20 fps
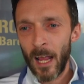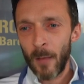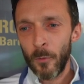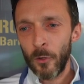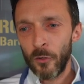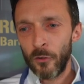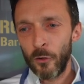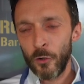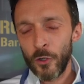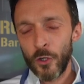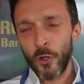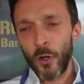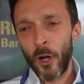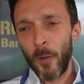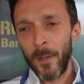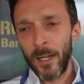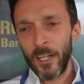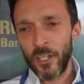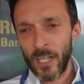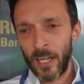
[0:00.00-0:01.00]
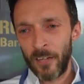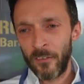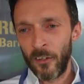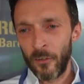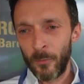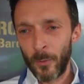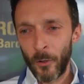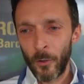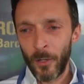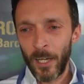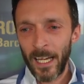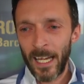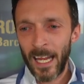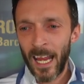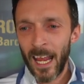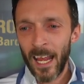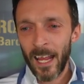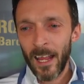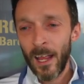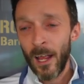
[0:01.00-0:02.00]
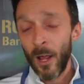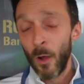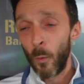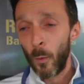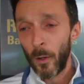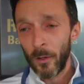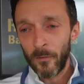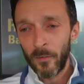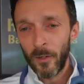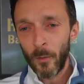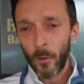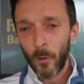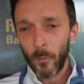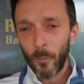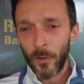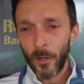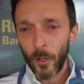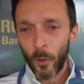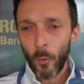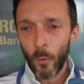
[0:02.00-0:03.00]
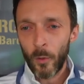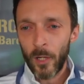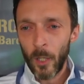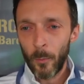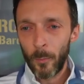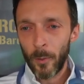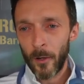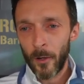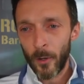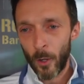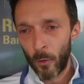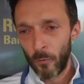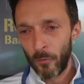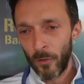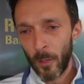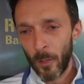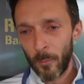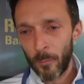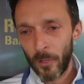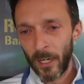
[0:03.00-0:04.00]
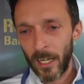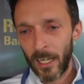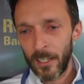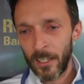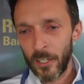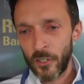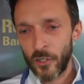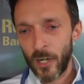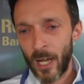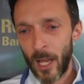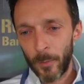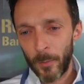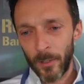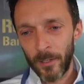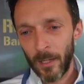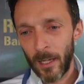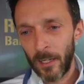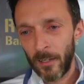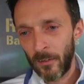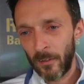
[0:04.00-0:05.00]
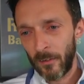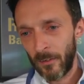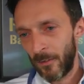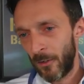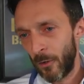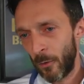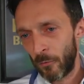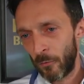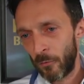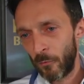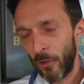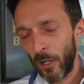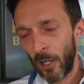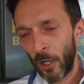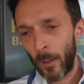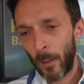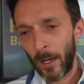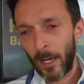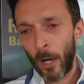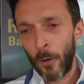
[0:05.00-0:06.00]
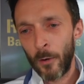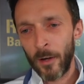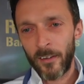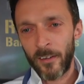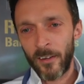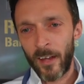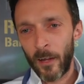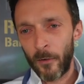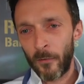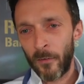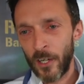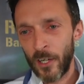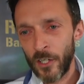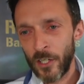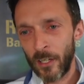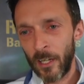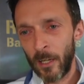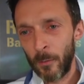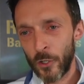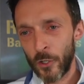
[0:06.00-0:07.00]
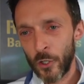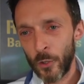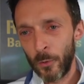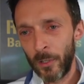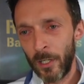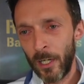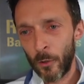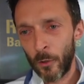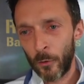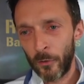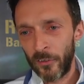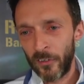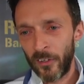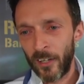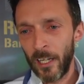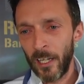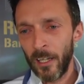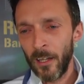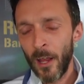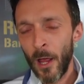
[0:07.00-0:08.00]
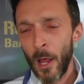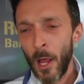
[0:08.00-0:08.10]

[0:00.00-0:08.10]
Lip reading: I'm not too sure how many chances we're going to get 1v1 with the goalkeeper, or really breaking the trap in really quick counter-attack fashion like we're showing here on screen.